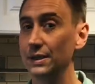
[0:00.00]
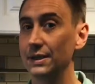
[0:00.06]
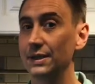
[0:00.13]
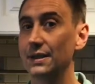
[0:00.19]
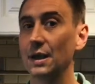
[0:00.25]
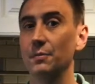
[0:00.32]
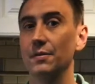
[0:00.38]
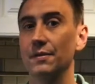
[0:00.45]
need
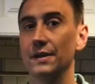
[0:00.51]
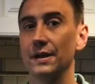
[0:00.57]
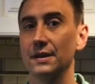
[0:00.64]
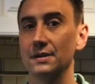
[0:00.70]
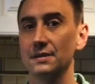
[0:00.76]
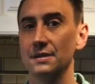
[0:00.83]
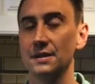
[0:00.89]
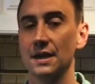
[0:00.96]
a couple
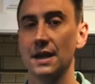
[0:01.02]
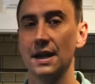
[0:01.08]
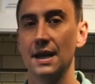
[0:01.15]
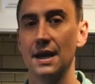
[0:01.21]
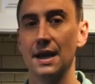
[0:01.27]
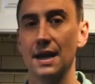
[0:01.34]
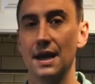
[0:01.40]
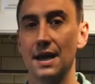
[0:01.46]
things.
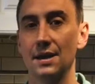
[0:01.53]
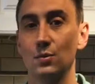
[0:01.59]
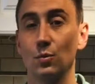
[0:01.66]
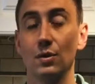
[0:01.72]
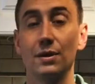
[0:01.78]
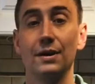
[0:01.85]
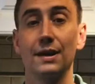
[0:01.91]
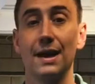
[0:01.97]
And
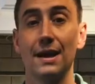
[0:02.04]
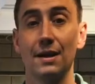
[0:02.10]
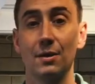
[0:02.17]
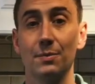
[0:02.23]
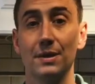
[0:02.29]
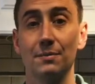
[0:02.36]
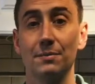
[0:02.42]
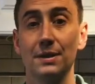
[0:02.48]
we're in an
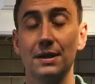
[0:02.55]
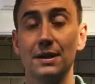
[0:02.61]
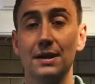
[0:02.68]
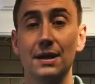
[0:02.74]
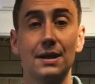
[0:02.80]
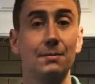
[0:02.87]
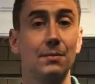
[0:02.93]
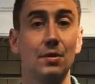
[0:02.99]

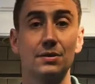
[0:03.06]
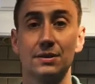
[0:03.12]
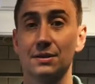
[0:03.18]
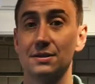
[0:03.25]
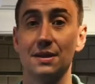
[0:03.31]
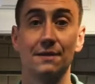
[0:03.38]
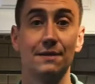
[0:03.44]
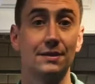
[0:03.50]
Airbnb, and most of the
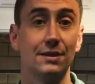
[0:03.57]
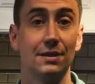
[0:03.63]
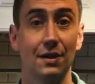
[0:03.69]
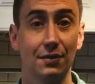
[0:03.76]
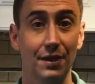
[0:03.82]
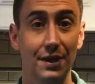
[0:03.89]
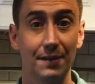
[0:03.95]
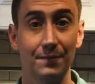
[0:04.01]
stuff is here
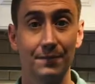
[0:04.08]
already.